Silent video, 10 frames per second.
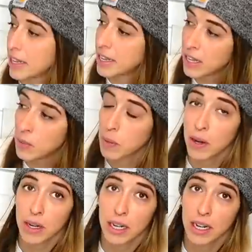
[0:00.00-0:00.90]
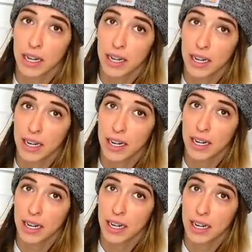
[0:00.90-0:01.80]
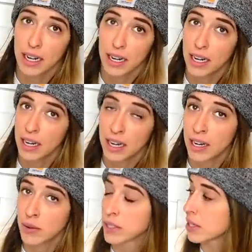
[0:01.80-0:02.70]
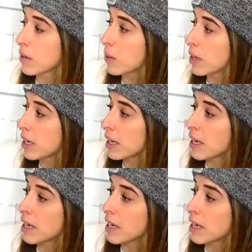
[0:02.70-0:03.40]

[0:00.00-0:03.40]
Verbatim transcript: did work. And now it's not working.